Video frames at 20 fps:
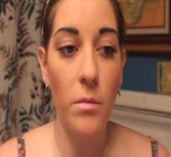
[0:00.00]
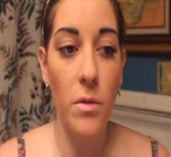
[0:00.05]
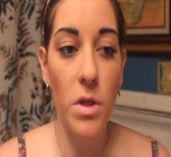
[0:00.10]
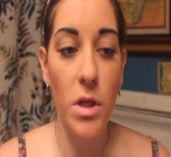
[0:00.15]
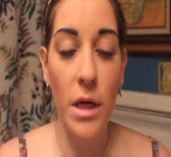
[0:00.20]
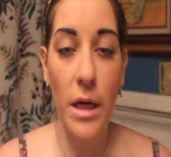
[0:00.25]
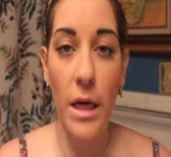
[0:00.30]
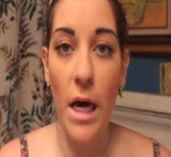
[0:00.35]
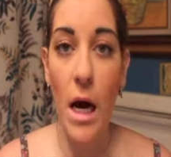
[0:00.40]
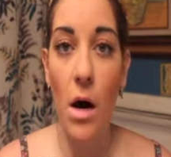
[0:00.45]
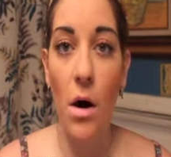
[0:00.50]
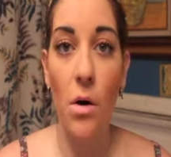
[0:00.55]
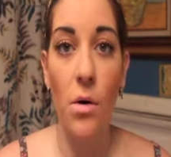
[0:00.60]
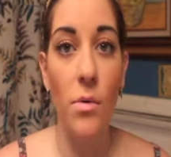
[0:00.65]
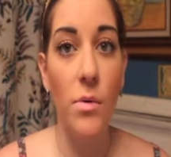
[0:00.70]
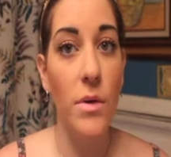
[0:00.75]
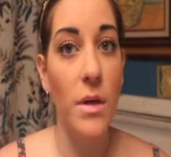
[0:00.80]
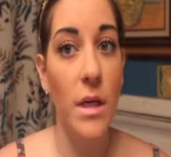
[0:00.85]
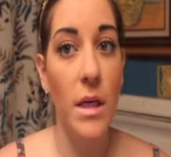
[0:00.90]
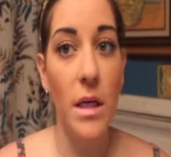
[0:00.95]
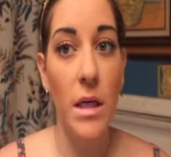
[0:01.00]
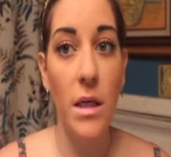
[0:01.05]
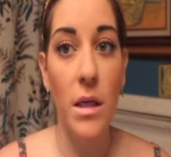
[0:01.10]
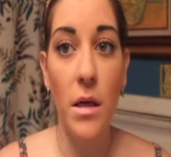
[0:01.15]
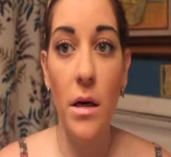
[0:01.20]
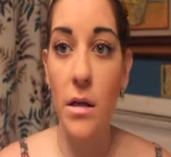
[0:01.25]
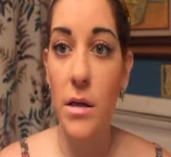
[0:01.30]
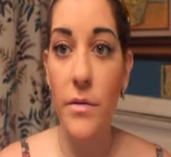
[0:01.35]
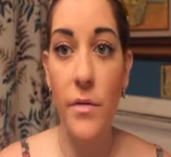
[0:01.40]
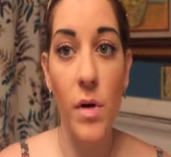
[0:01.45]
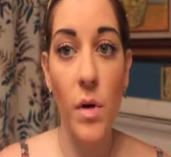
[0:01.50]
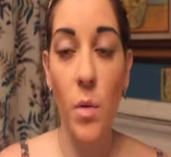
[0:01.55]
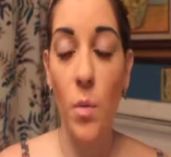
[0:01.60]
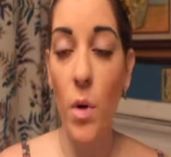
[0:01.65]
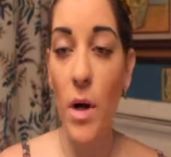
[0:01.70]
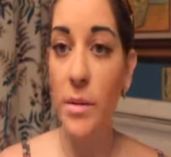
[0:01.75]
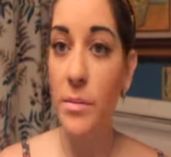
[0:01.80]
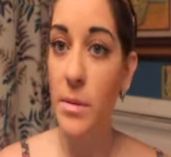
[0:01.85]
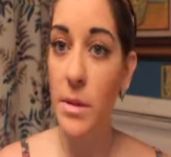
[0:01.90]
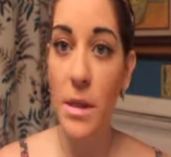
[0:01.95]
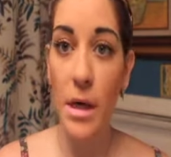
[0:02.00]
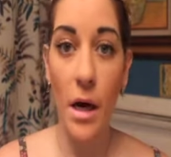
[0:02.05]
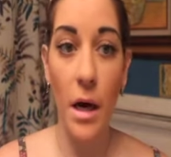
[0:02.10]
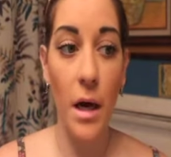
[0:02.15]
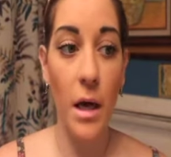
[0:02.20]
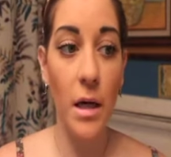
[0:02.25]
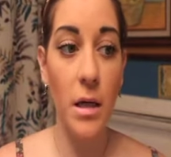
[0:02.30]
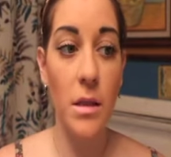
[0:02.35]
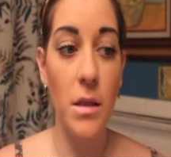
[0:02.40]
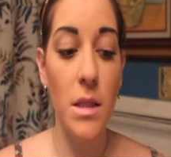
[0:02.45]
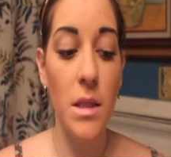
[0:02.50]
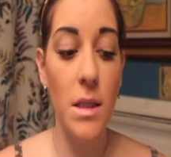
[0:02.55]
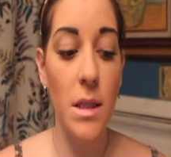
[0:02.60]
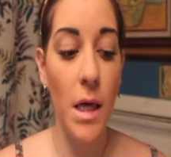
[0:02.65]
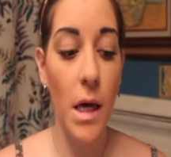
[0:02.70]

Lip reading: check out the Young Living website.